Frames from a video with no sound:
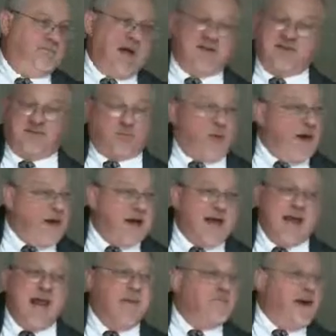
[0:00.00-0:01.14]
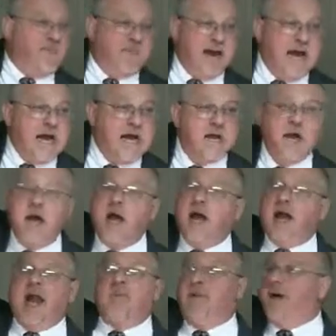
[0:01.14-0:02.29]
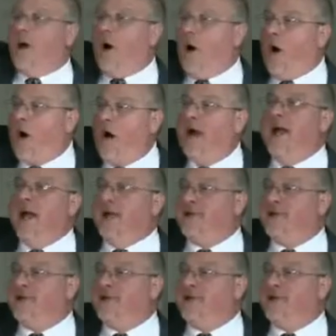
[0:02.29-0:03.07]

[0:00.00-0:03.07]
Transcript: That's just the way it is. It ain't being mean. It ain't being hard.